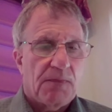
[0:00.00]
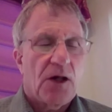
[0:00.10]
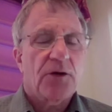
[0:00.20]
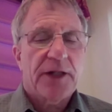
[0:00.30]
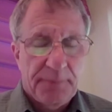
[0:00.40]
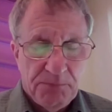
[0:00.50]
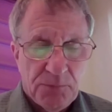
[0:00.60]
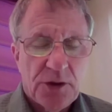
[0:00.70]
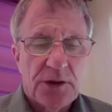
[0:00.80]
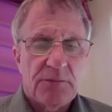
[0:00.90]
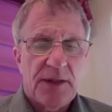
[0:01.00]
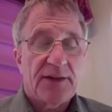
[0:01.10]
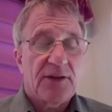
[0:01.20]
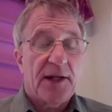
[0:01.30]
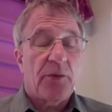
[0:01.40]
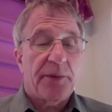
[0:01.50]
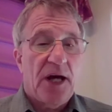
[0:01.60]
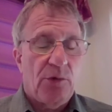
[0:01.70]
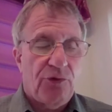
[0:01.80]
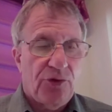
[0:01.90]
Okay, good. That'll be
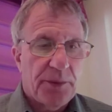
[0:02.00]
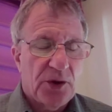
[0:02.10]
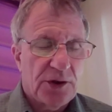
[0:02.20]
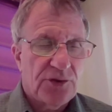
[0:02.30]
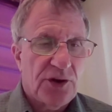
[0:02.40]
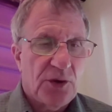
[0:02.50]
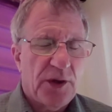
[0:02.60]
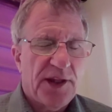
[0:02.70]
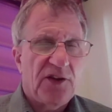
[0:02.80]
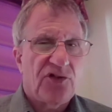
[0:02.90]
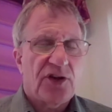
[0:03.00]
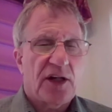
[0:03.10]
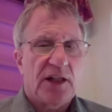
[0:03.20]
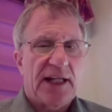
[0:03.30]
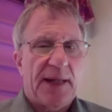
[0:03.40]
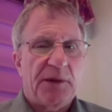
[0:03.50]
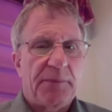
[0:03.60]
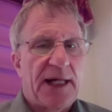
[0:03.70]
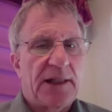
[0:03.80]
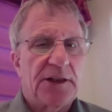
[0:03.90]
helpful because, when these subtle
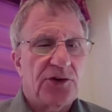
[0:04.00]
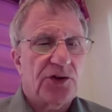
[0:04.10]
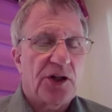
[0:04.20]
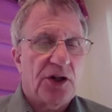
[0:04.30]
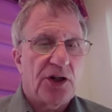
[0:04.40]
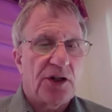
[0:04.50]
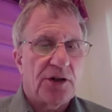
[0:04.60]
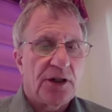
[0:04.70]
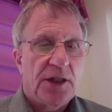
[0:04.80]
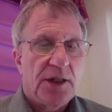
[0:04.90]
abnormalities occur,